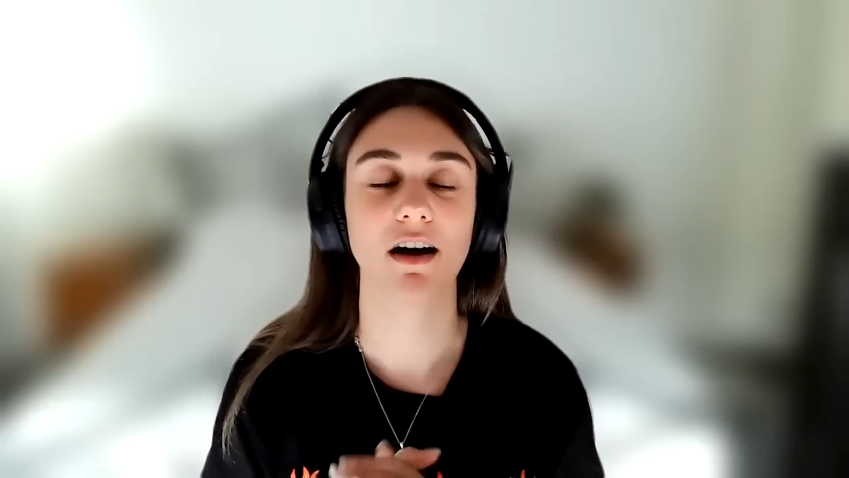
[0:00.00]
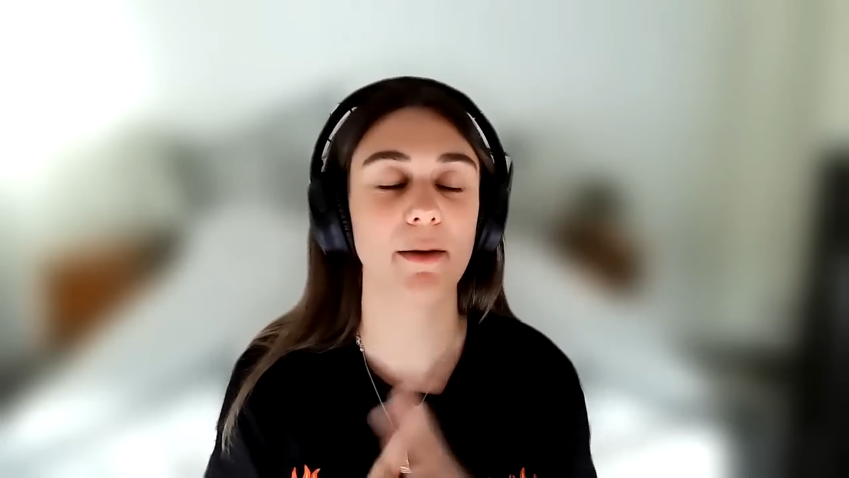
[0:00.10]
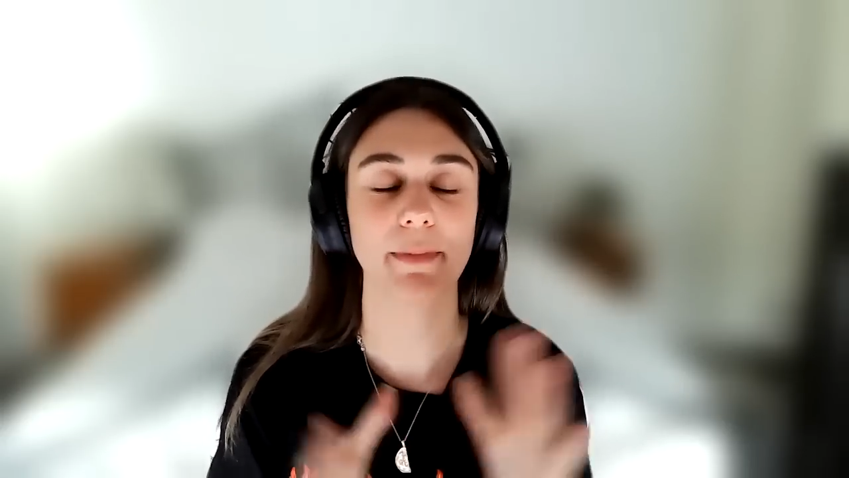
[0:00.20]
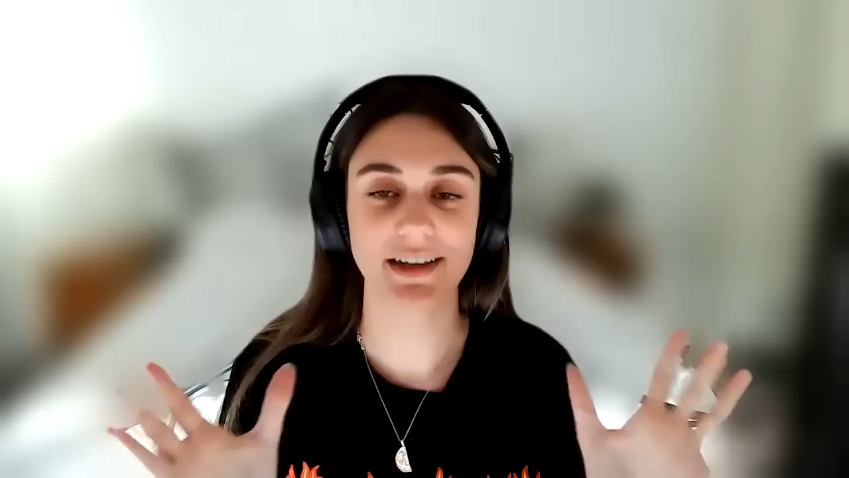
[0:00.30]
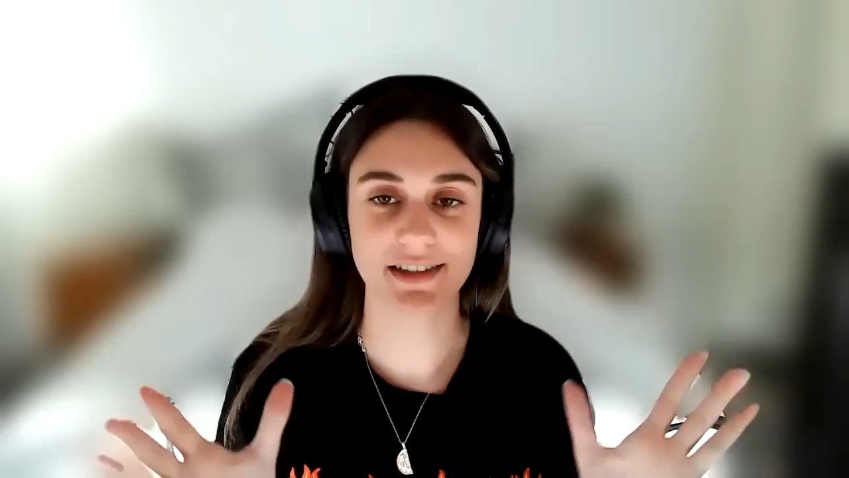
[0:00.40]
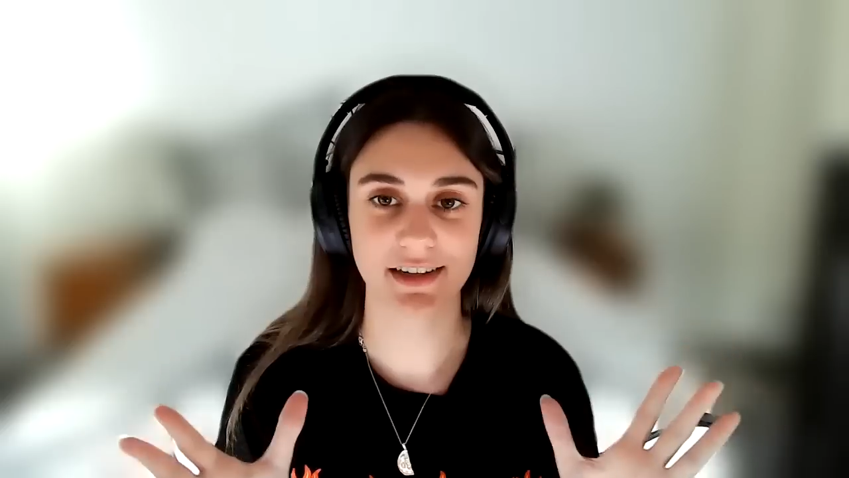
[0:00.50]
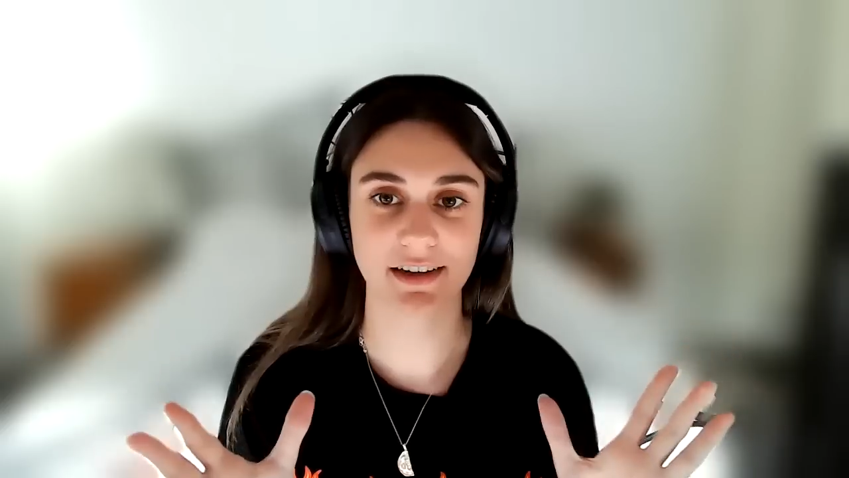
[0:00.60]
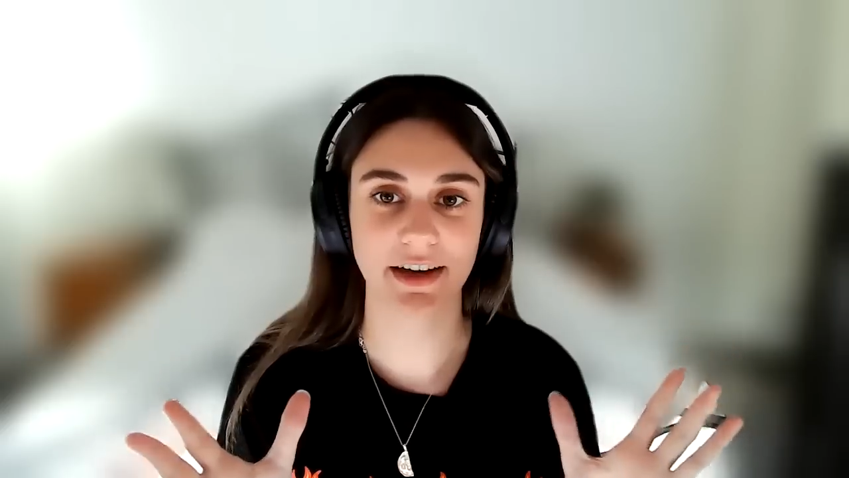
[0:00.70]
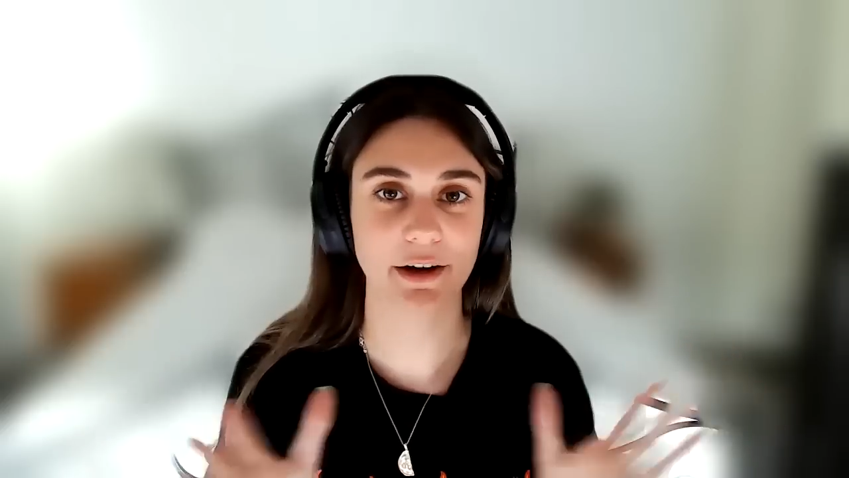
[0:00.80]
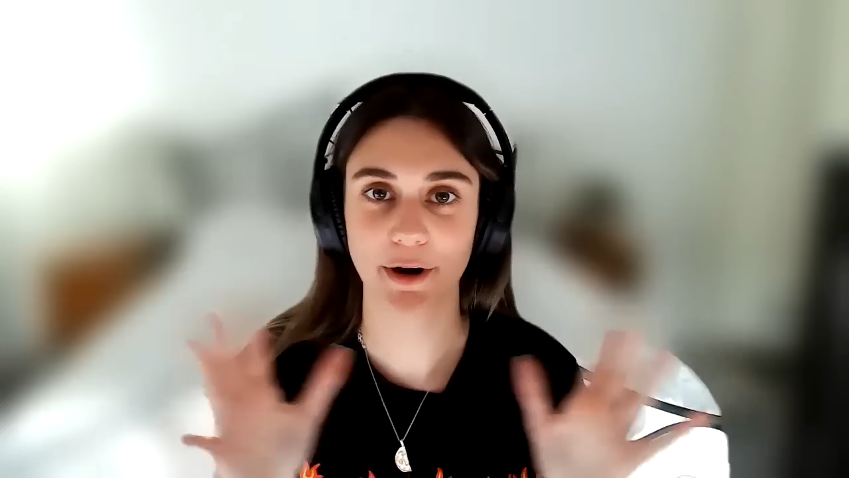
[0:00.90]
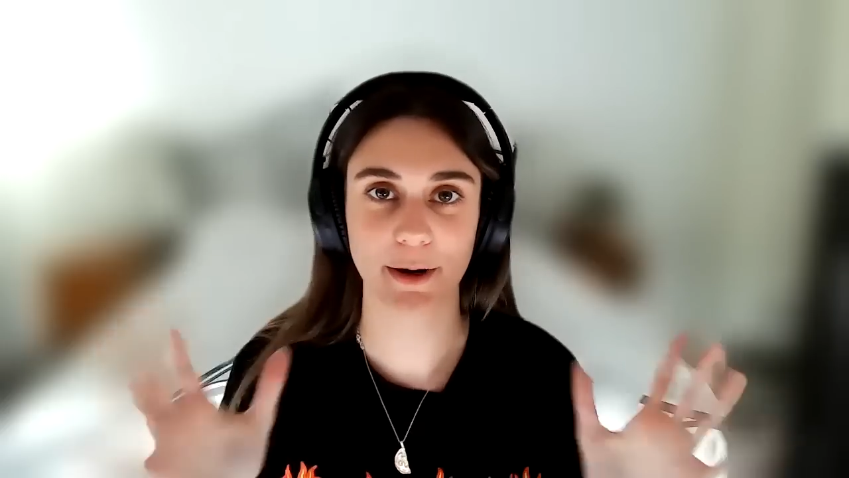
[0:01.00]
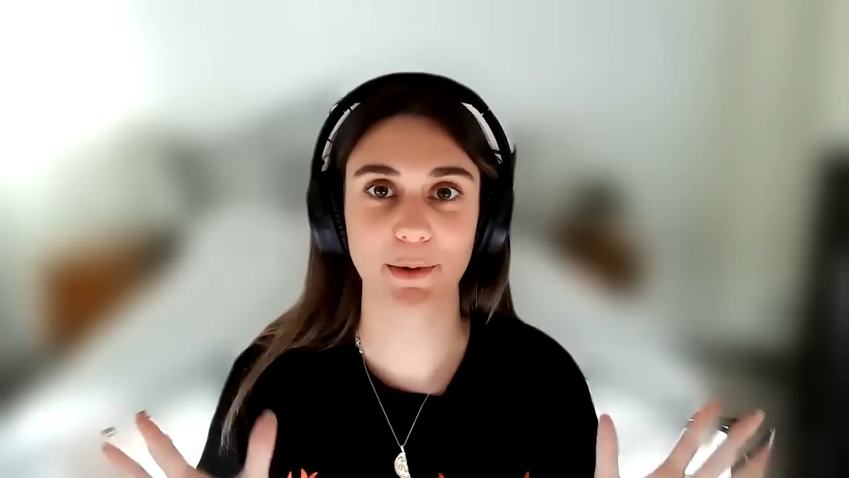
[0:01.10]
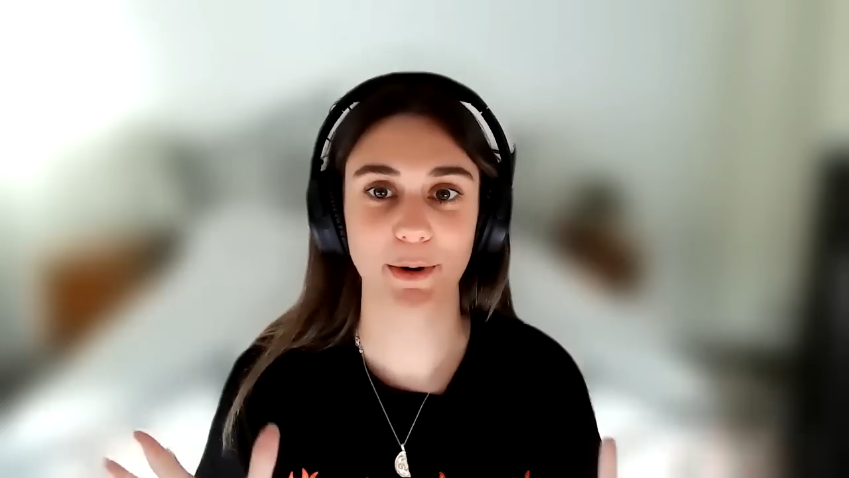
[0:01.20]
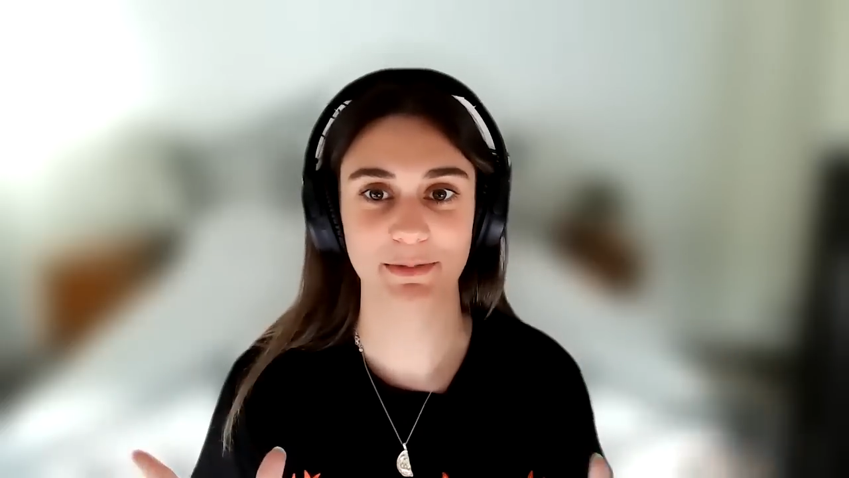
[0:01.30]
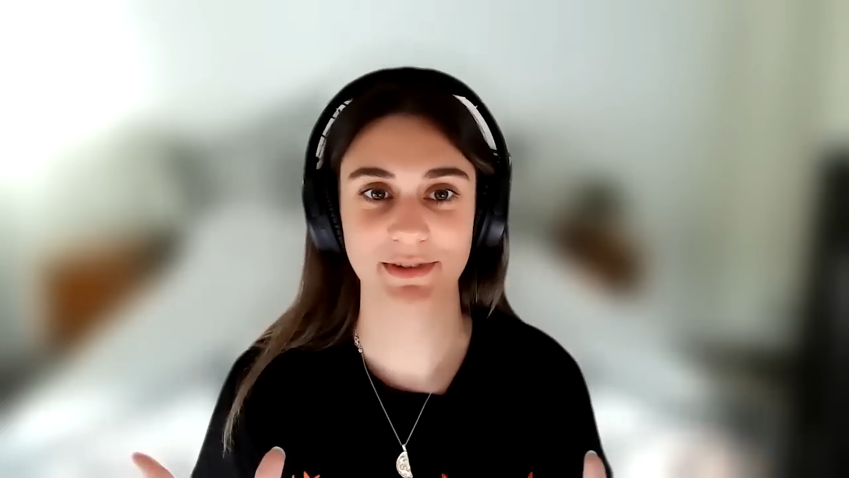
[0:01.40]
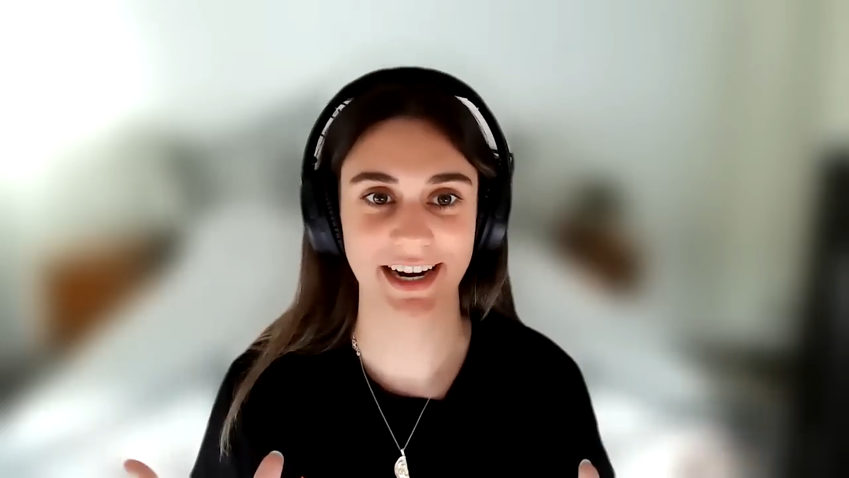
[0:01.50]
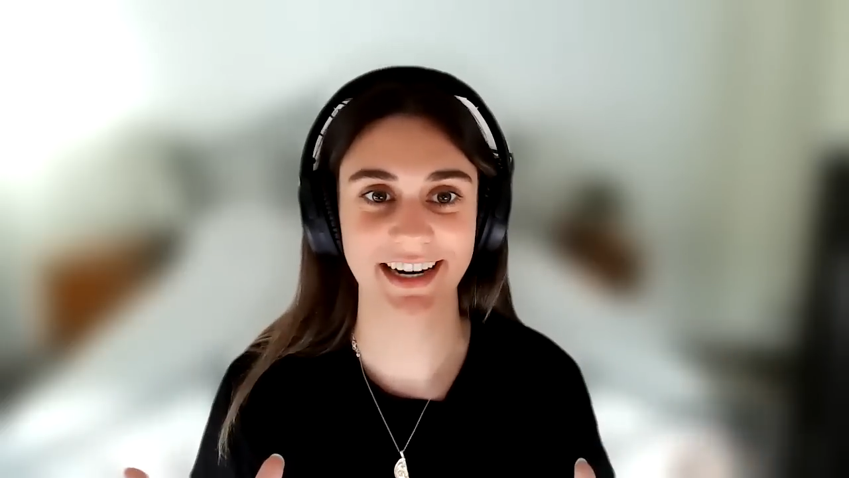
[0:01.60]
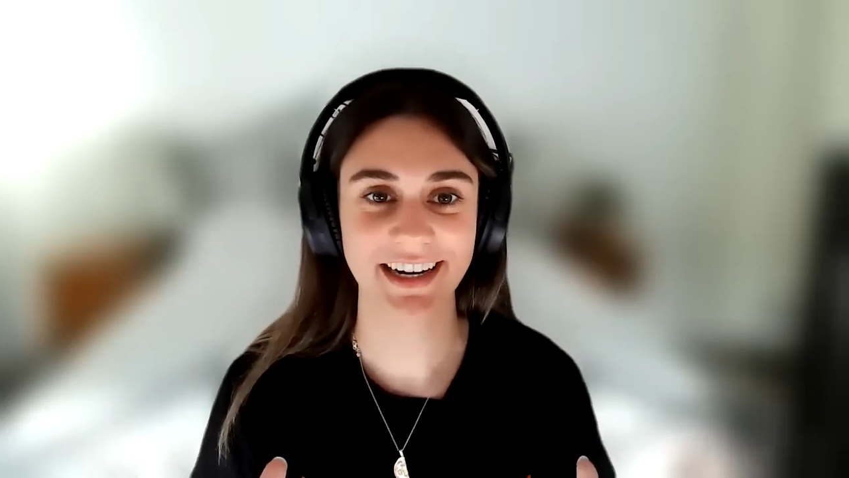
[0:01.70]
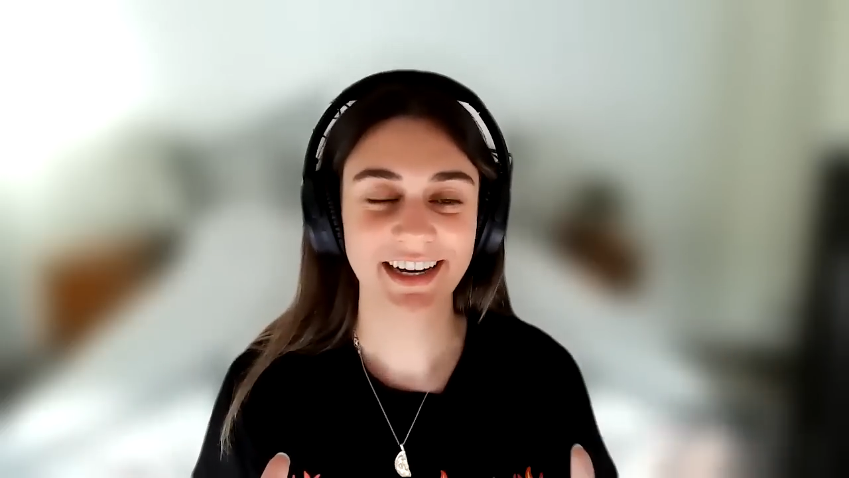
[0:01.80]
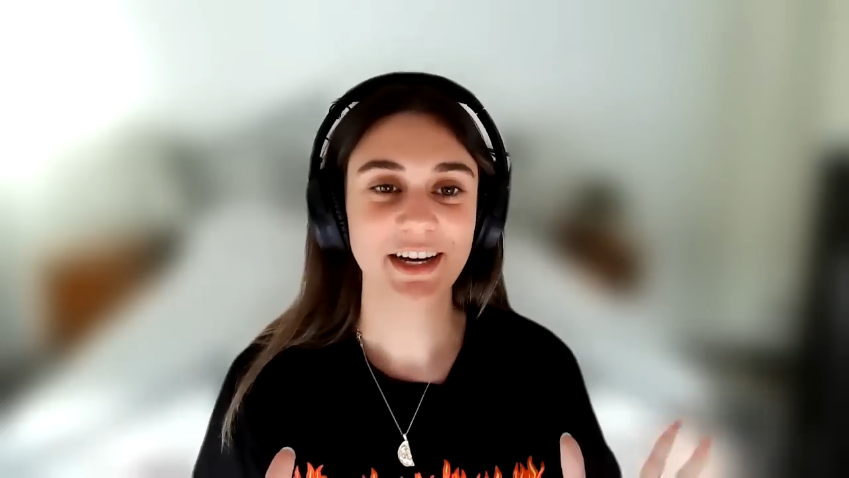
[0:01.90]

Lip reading: amazing, incredible update.